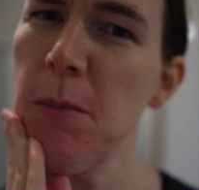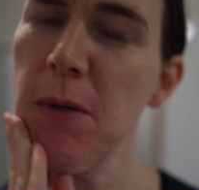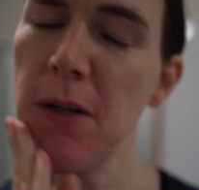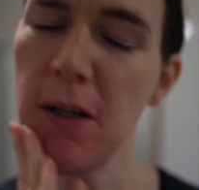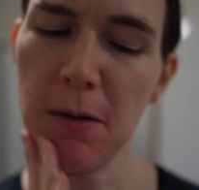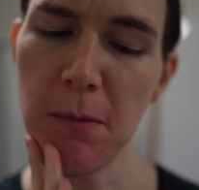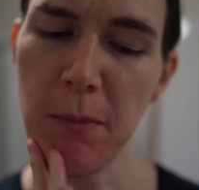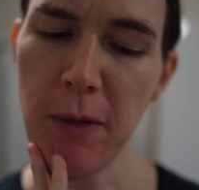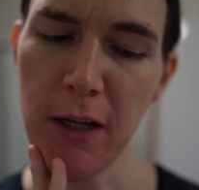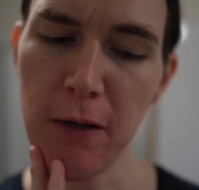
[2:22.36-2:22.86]

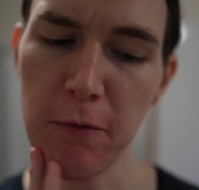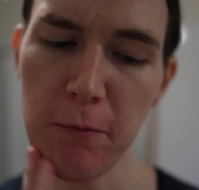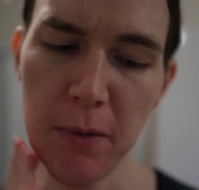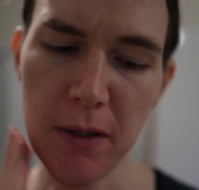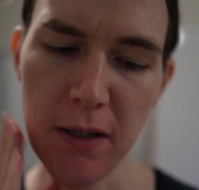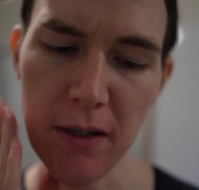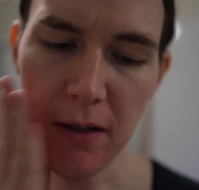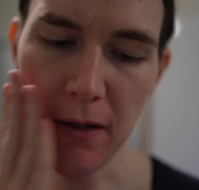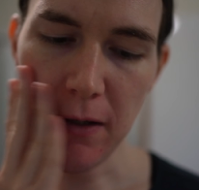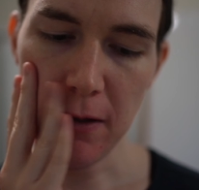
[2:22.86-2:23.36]
model might have
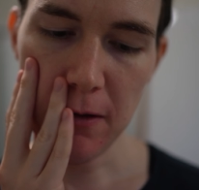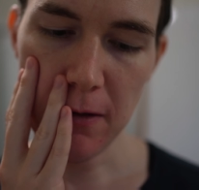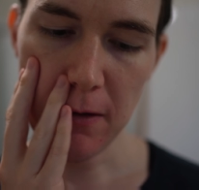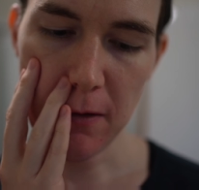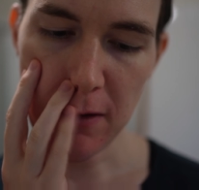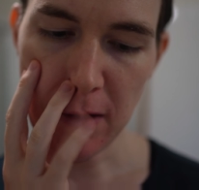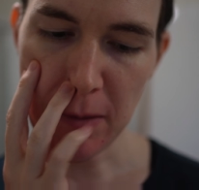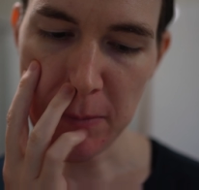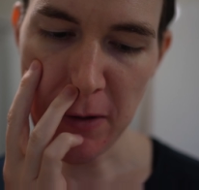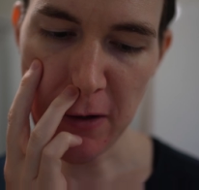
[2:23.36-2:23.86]
been
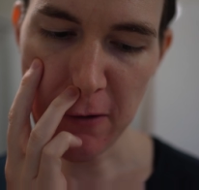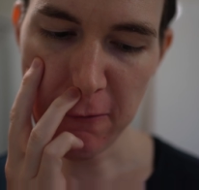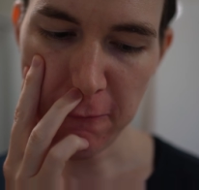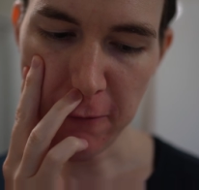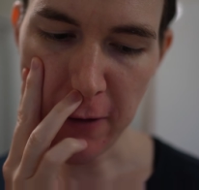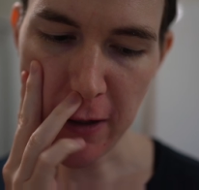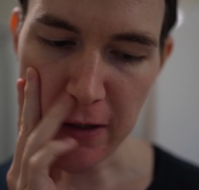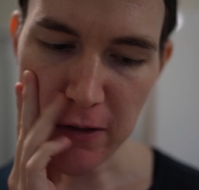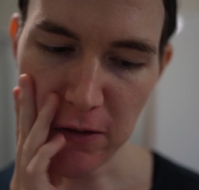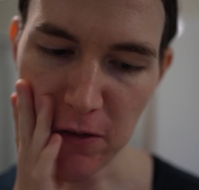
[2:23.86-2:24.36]
somehow
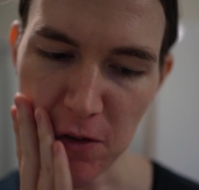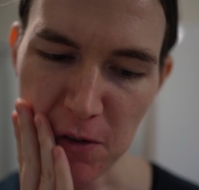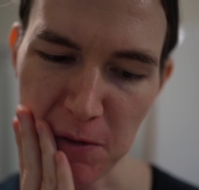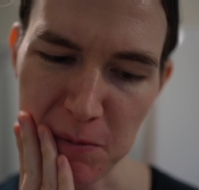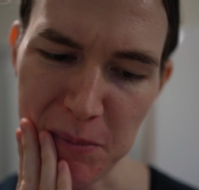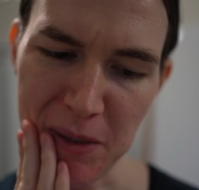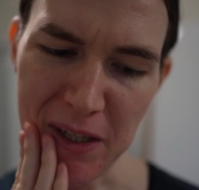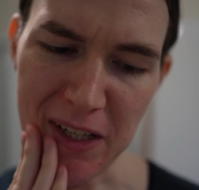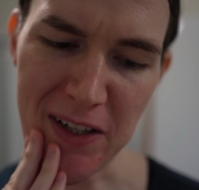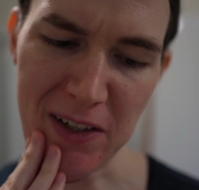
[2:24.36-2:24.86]
faster or
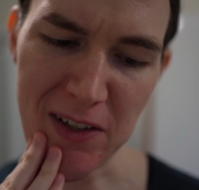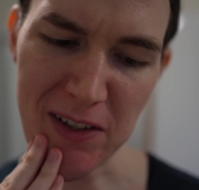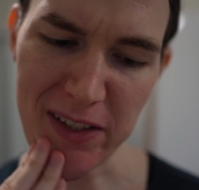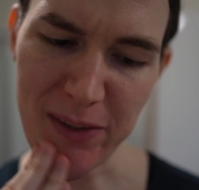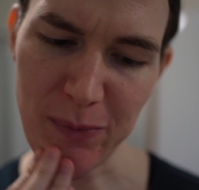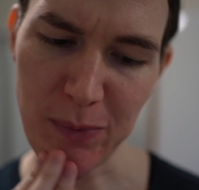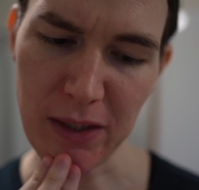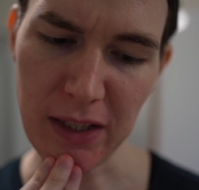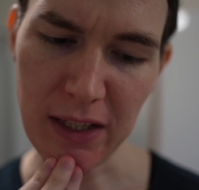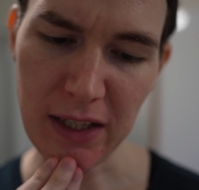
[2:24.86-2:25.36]
better or
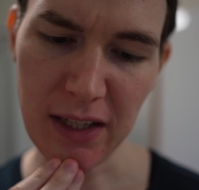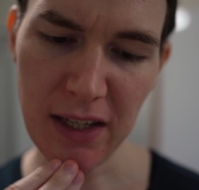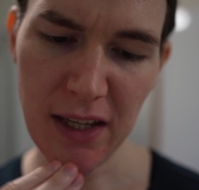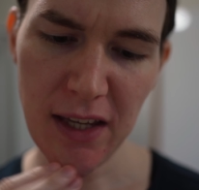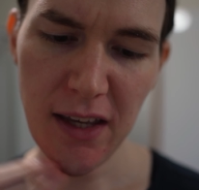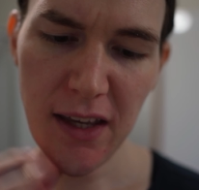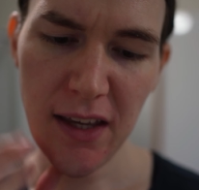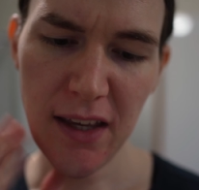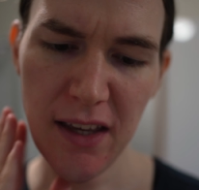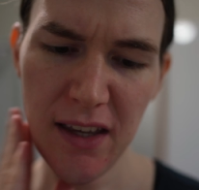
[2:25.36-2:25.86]
something.
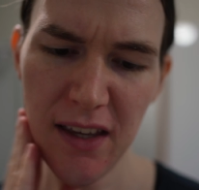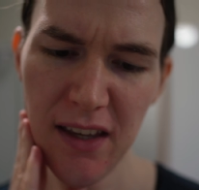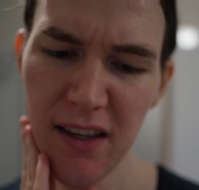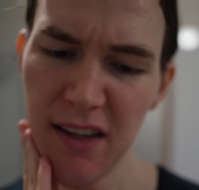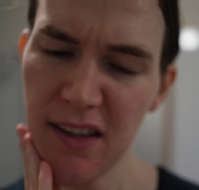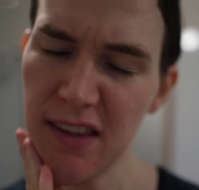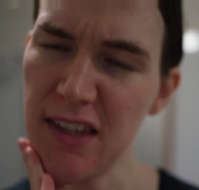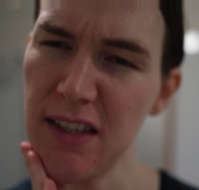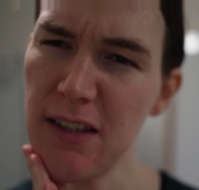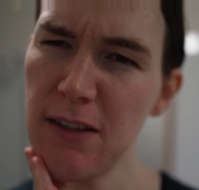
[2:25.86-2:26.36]

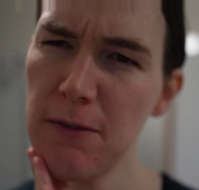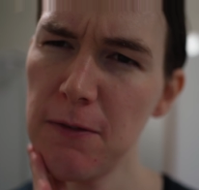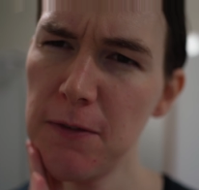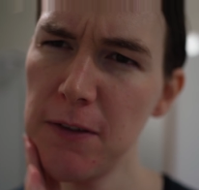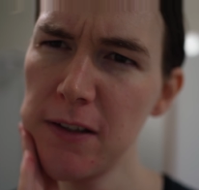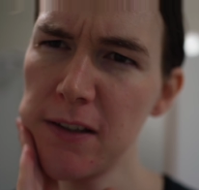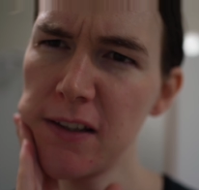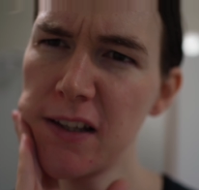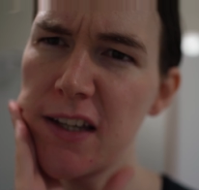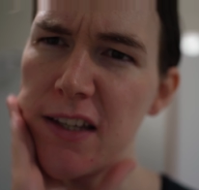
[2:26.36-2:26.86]
This
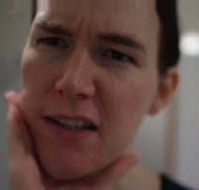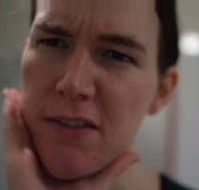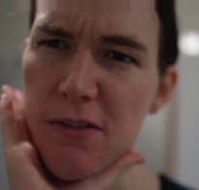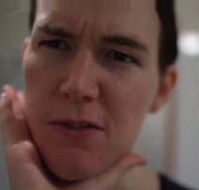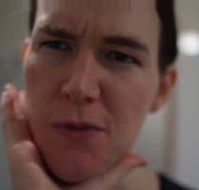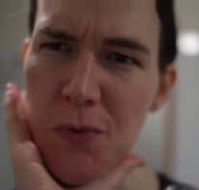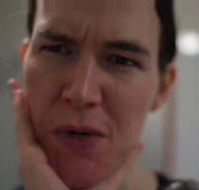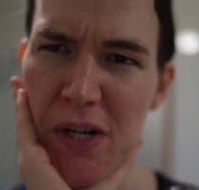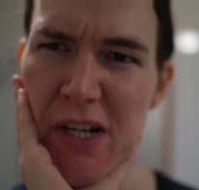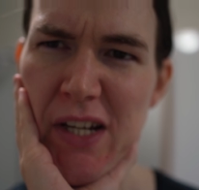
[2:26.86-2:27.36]
feels like it's
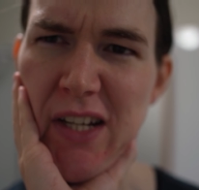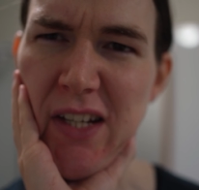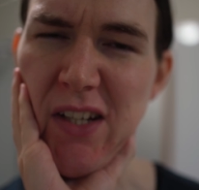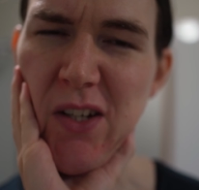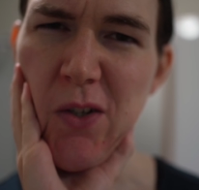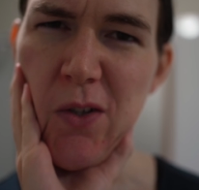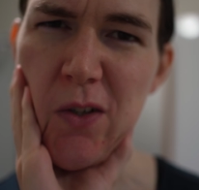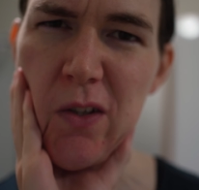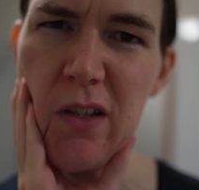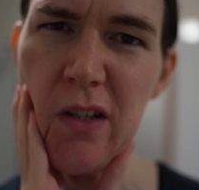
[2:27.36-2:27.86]
running
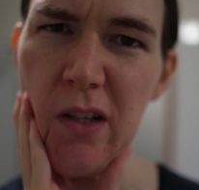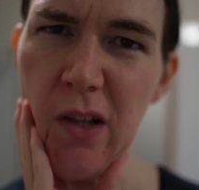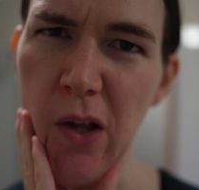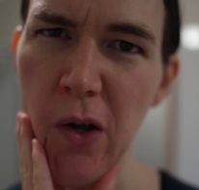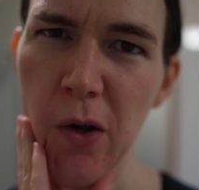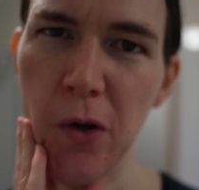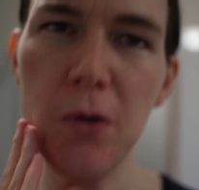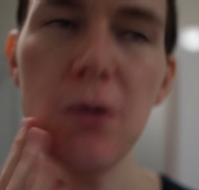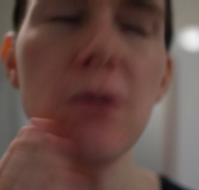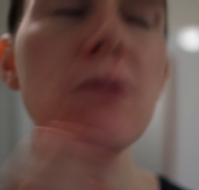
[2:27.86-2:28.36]
too
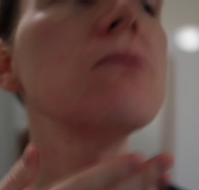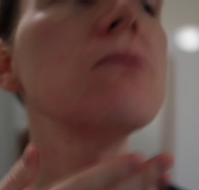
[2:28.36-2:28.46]
slow,